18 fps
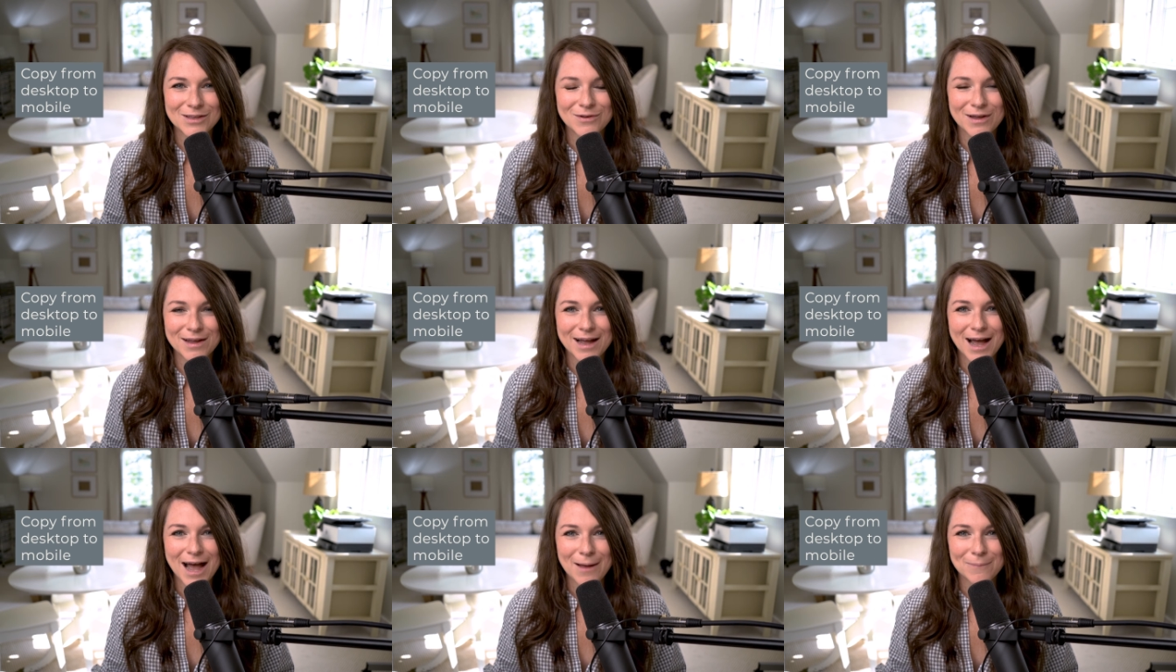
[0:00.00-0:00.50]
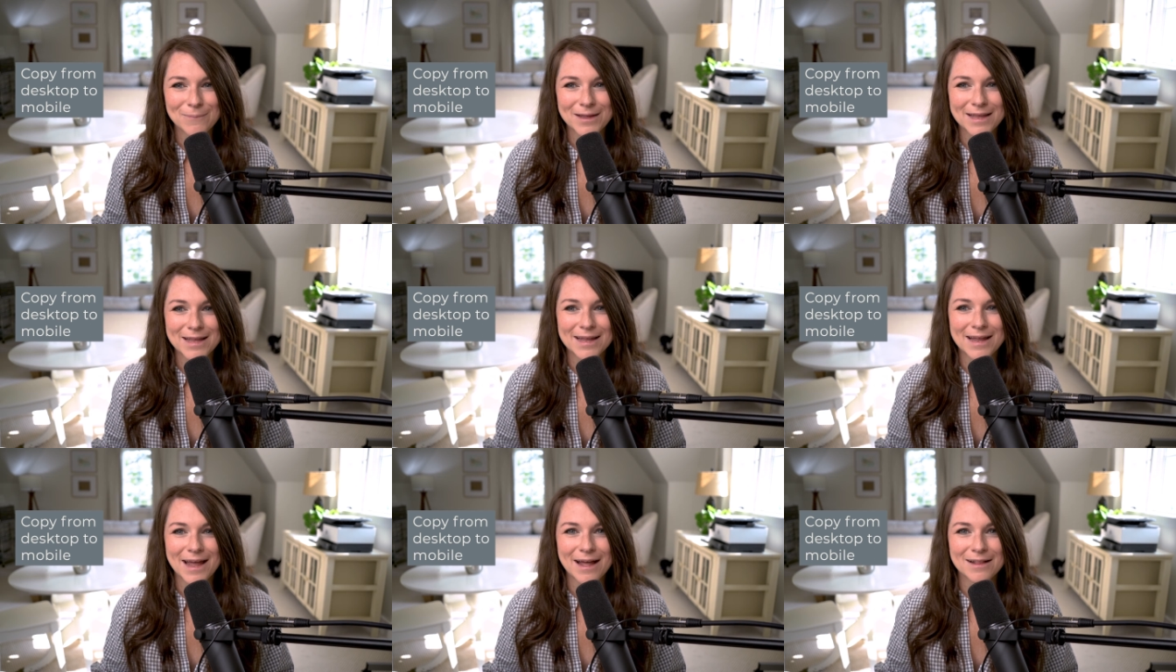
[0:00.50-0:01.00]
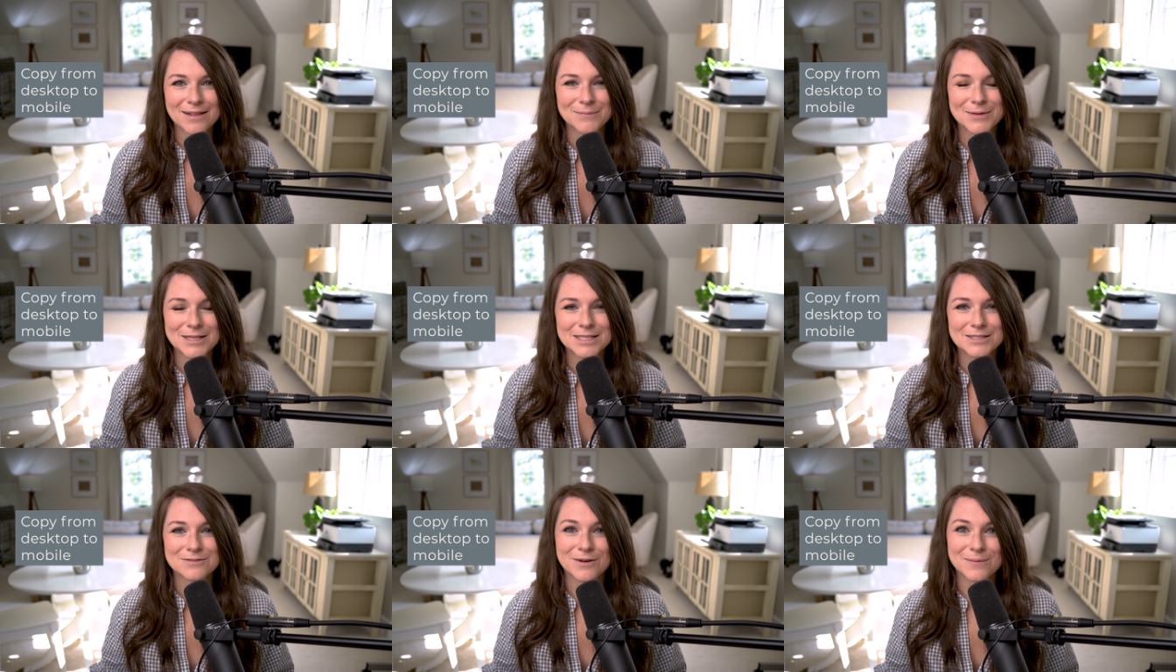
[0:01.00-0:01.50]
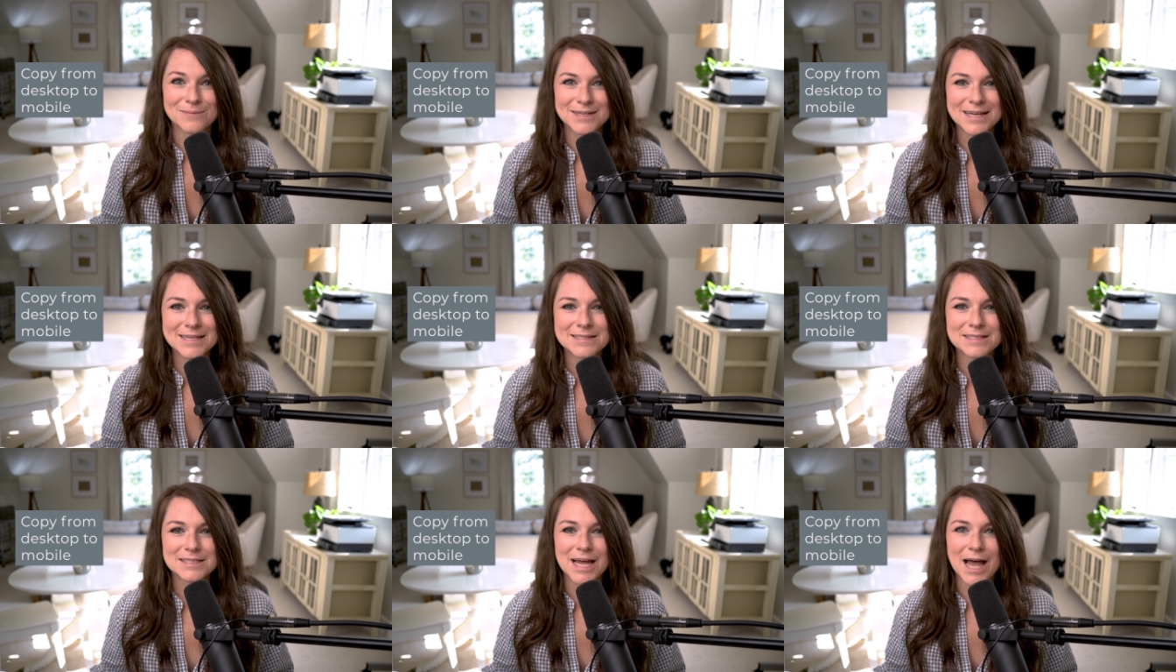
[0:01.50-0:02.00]
can copy elements from
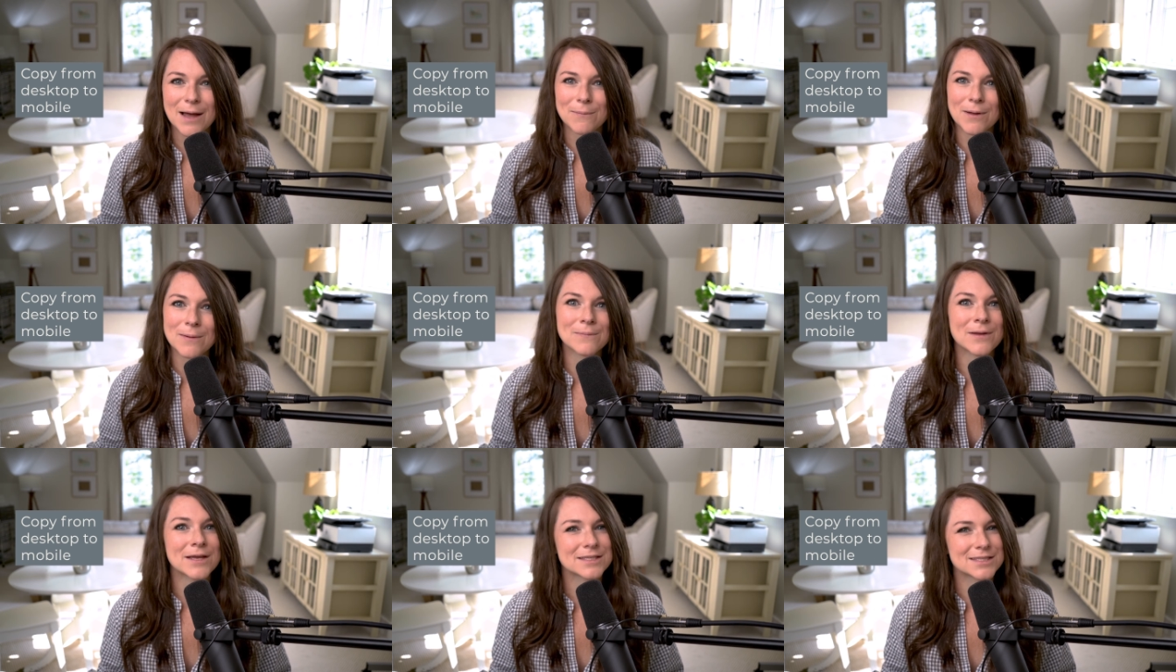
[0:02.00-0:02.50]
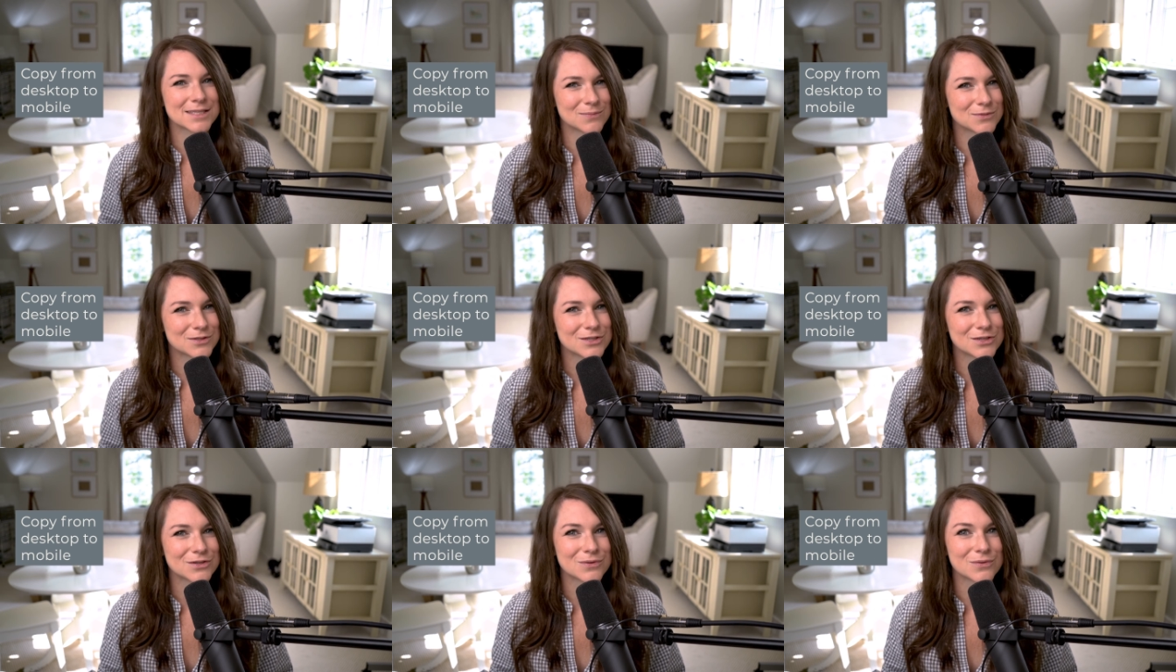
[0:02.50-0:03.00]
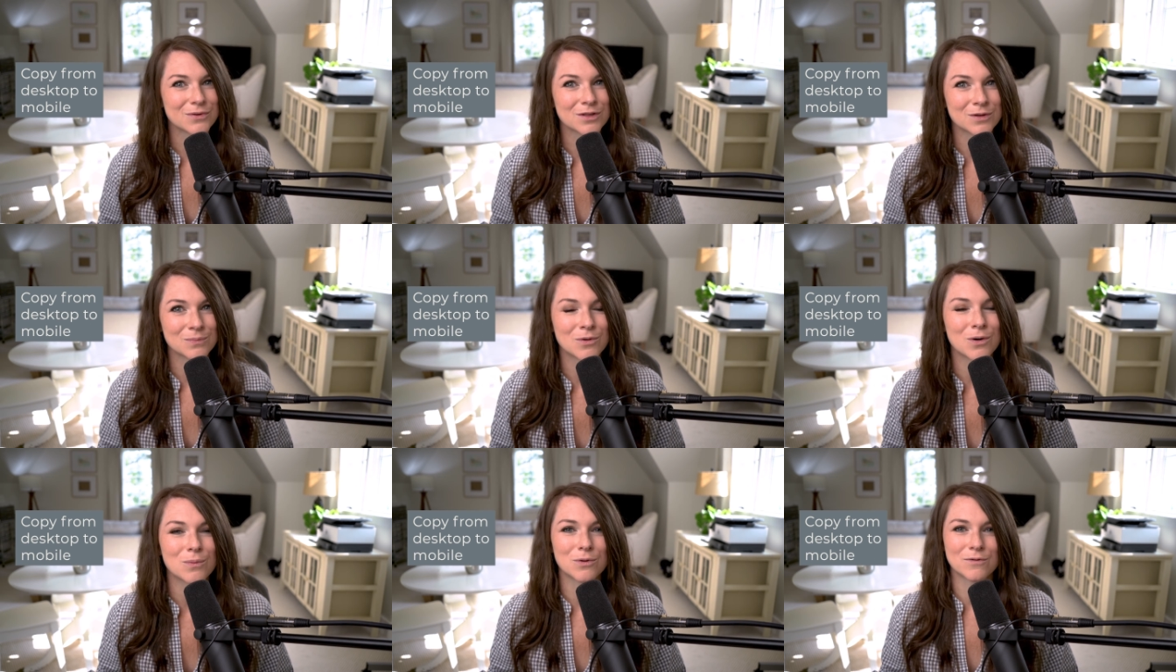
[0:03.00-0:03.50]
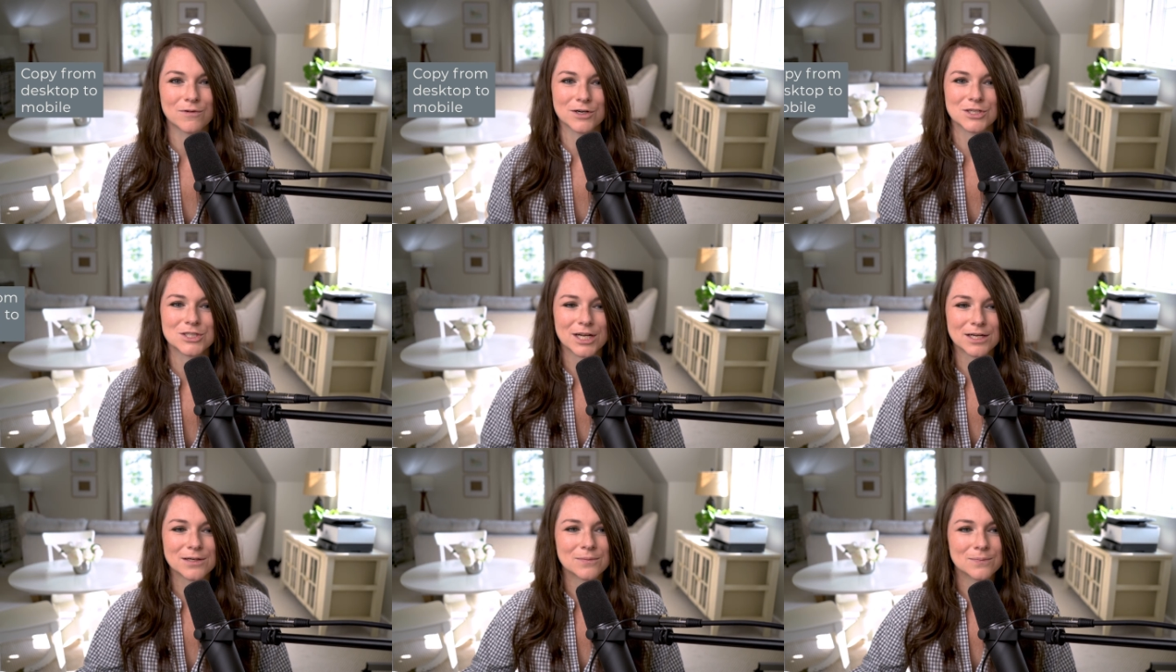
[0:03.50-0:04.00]
desktop and paste them to the mobile
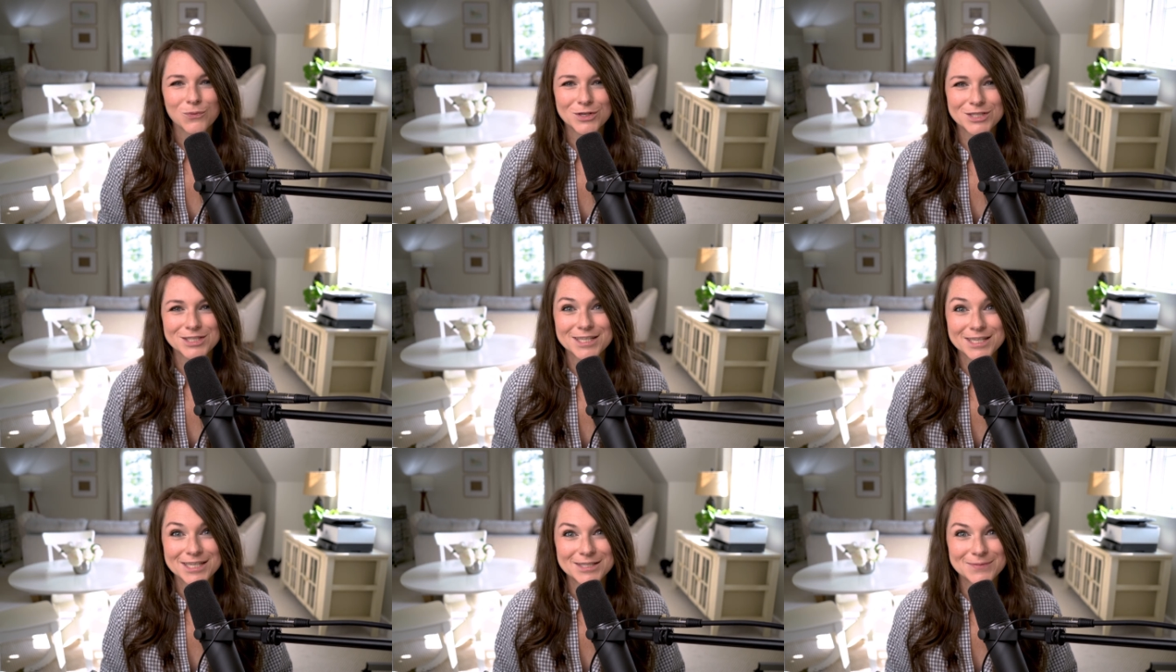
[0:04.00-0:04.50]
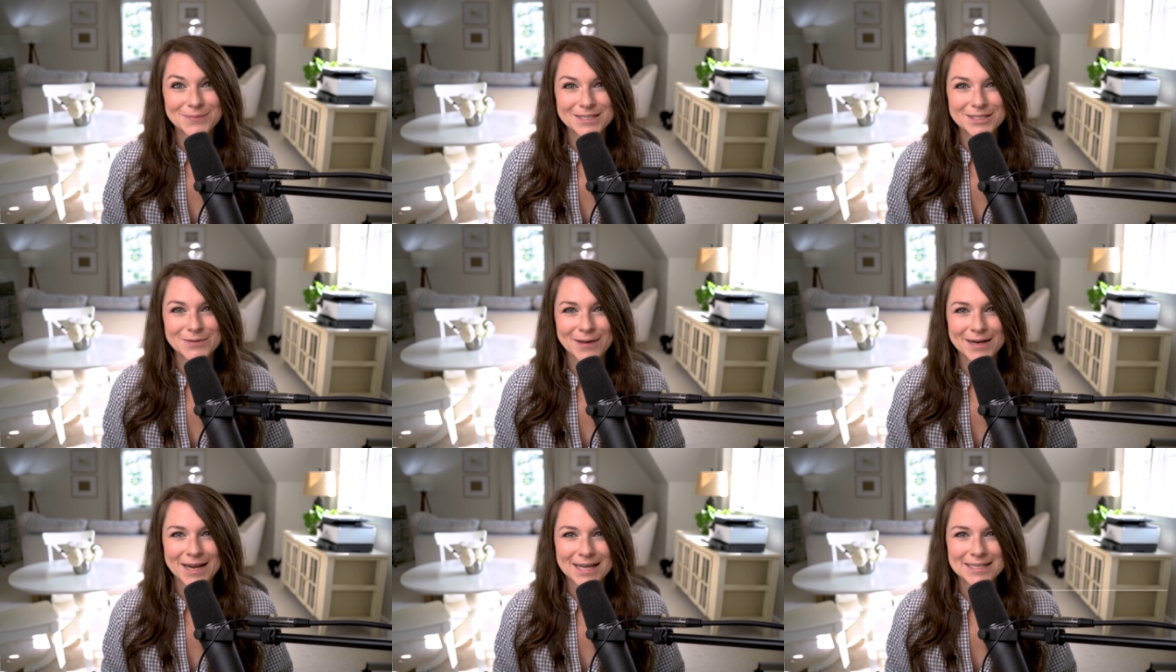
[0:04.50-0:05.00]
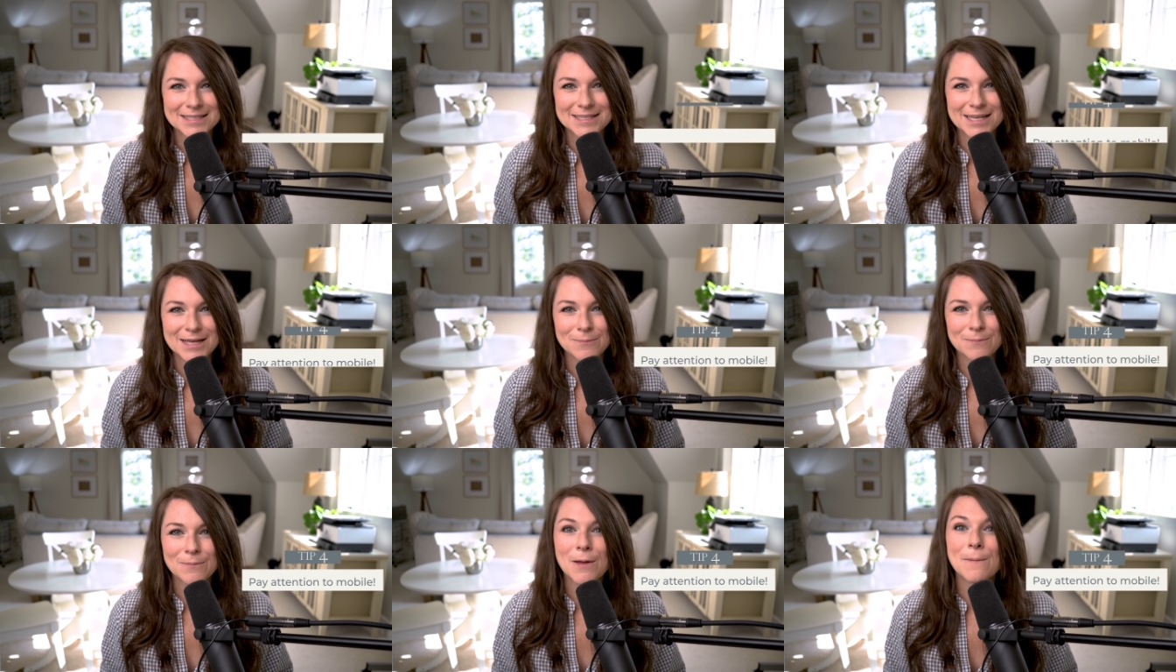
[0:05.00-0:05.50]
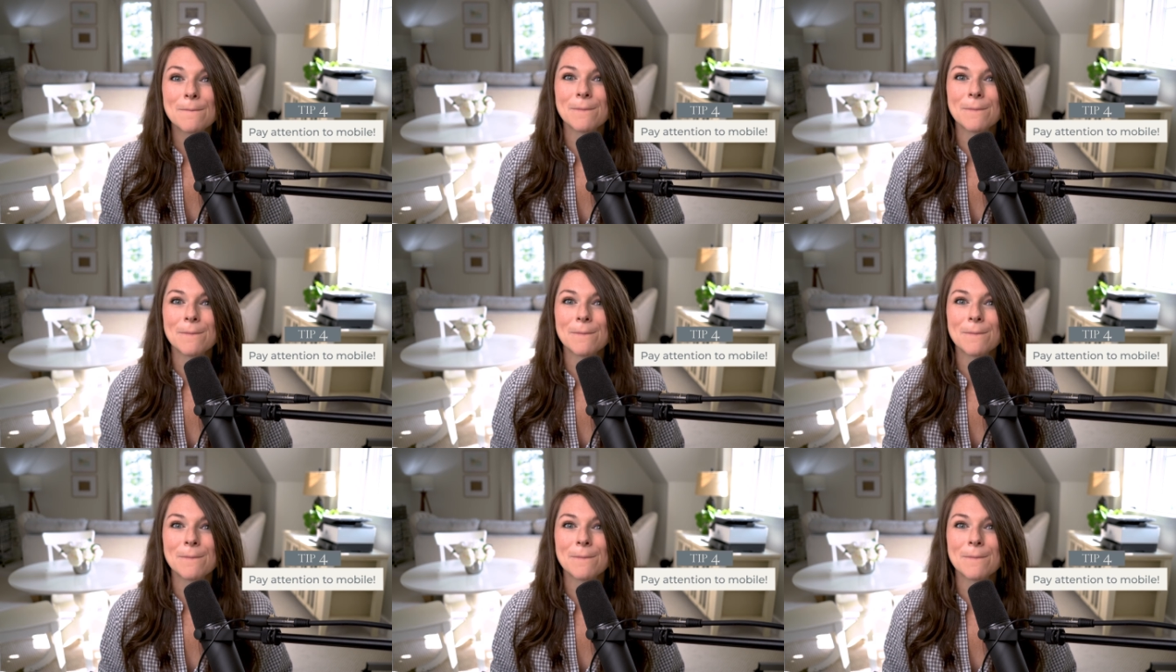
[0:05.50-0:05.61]
version. Which leads me to my next tip.